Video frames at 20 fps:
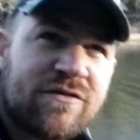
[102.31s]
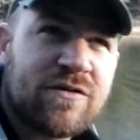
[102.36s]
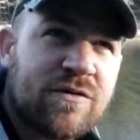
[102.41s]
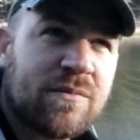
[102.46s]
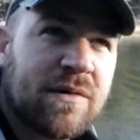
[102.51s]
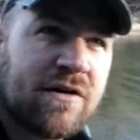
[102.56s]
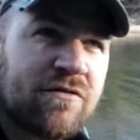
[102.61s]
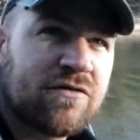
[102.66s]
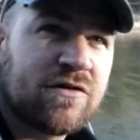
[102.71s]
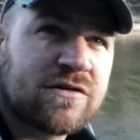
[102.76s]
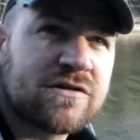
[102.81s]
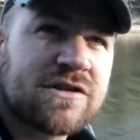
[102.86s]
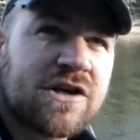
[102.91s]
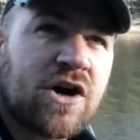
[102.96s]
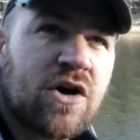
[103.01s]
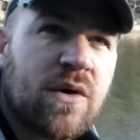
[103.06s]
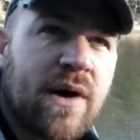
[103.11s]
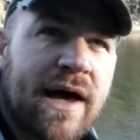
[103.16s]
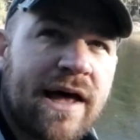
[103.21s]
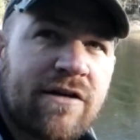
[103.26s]
for my first
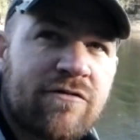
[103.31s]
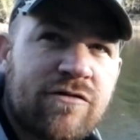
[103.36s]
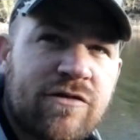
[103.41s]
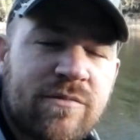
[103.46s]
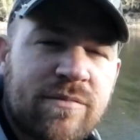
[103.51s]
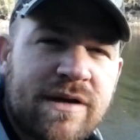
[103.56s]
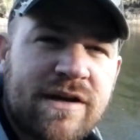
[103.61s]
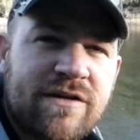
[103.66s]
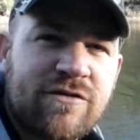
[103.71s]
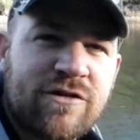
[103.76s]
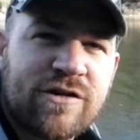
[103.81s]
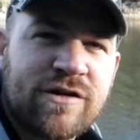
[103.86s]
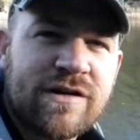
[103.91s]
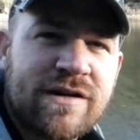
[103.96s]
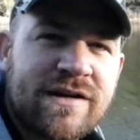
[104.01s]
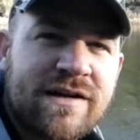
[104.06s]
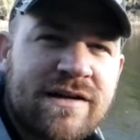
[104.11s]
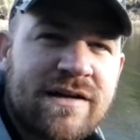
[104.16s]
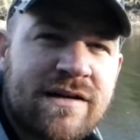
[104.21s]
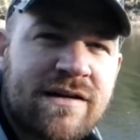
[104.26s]
go at it for beaver,
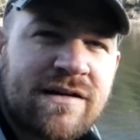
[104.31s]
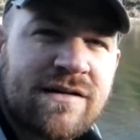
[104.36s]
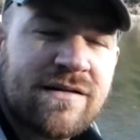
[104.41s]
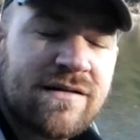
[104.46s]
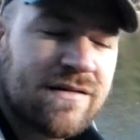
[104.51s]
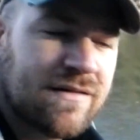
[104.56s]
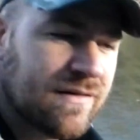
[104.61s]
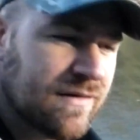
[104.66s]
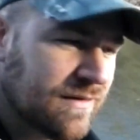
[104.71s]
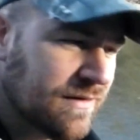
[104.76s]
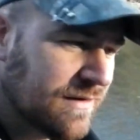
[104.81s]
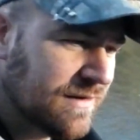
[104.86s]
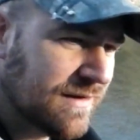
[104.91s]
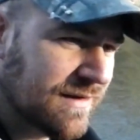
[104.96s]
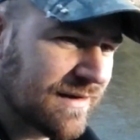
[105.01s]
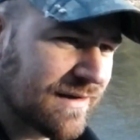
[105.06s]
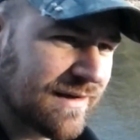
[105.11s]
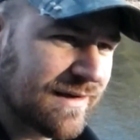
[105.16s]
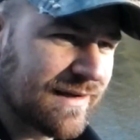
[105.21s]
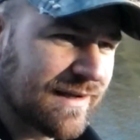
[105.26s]

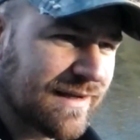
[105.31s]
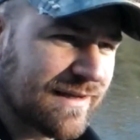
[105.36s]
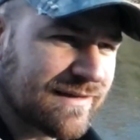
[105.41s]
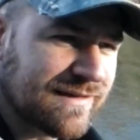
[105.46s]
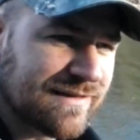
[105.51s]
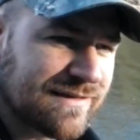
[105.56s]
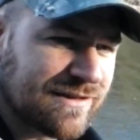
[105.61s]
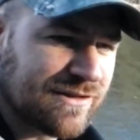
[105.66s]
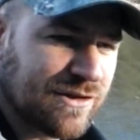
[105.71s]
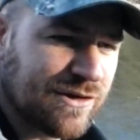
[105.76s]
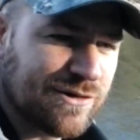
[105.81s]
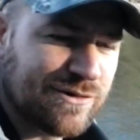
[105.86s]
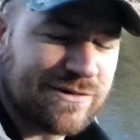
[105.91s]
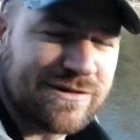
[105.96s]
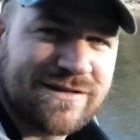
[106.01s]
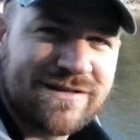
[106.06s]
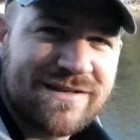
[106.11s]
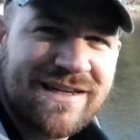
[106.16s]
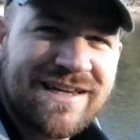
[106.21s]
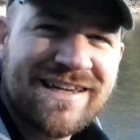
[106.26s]
I guess it's
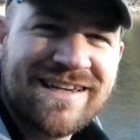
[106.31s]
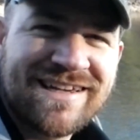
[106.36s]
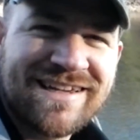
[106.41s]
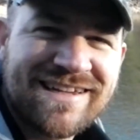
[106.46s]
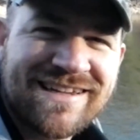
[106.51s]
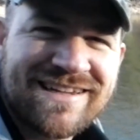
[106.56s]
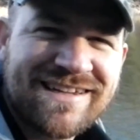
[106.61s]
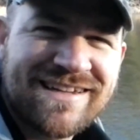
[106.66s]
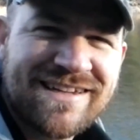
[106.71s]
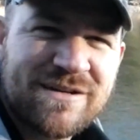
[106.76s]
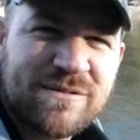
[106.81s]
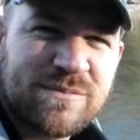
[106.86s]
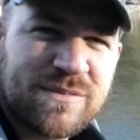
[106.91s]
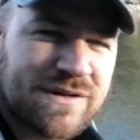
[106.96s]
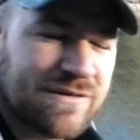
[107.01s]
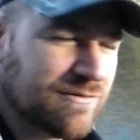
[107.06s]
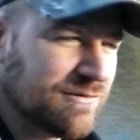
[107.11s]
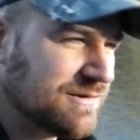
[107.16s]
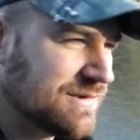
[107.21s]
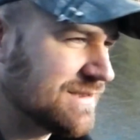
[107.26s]
close.
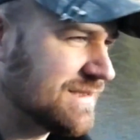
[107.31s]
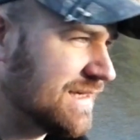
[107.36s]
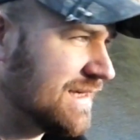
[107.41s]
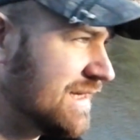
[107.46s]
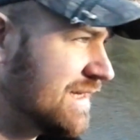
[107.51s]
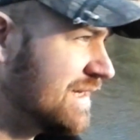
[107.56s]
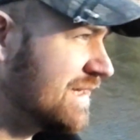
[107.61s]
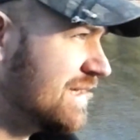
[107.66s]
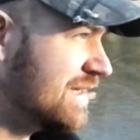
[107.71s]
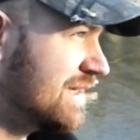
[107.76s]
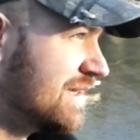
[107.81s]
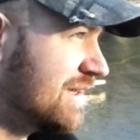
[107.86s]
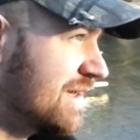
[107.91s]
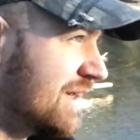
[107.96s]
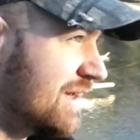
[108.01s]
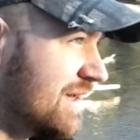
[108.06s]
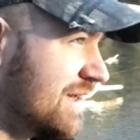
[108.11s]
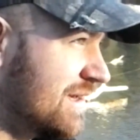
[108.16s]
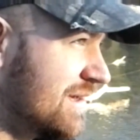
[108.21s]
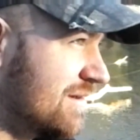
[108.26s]
But we'll see.
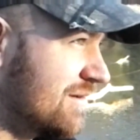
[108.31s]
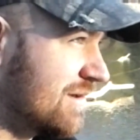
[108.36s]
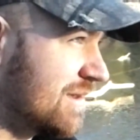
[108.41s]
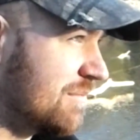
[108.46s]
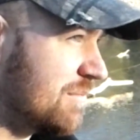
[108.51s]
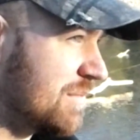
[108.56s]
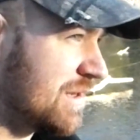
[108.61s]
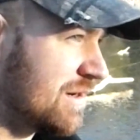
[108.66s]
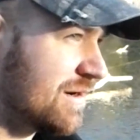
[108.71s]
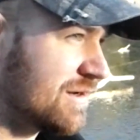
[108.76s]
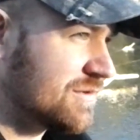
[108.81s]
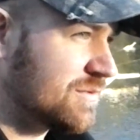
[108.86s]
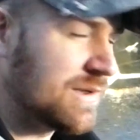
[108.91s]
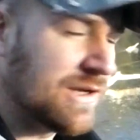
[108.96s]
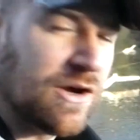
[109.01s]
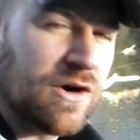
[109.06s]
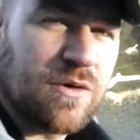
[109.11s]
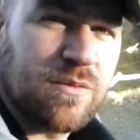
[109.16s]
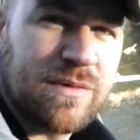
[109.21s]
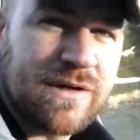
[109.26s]
I'll get better as we
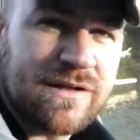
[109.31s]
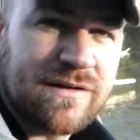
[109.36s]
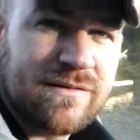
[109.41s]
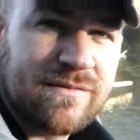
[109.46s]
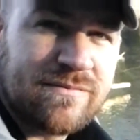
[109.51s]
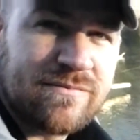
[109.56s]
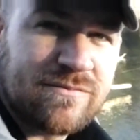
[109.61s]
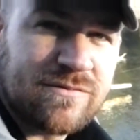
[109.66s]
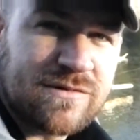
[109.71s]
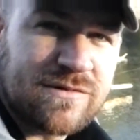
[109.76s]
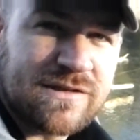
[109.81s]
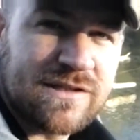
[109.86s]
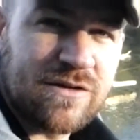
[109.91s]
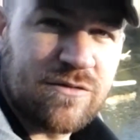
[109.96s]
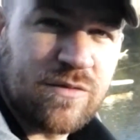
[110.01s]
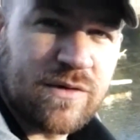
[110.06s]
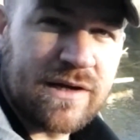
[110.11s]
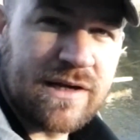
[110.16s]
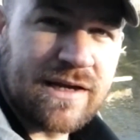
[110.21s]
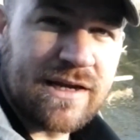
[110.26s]
go, but we'll see
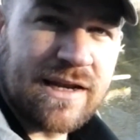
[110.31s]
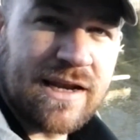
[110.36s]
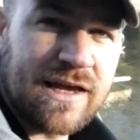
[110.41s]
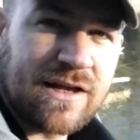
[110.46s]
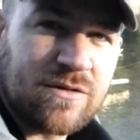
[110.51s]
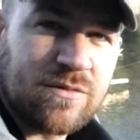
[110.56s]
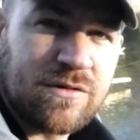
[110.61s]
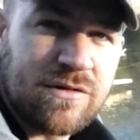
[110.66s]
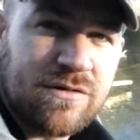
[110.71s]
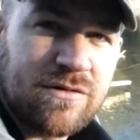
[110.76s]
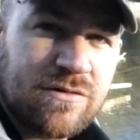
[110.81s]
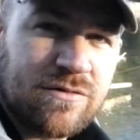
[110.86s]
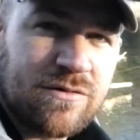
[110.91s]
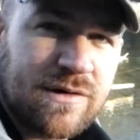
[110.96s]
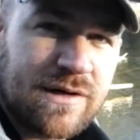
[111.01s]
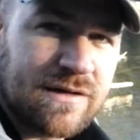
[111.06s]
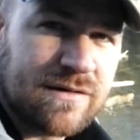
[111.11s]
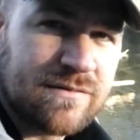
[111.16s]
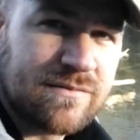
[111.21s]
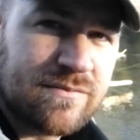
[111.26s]
if we can connect with a
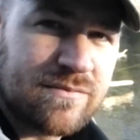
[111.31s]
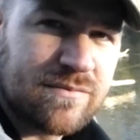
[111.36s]
little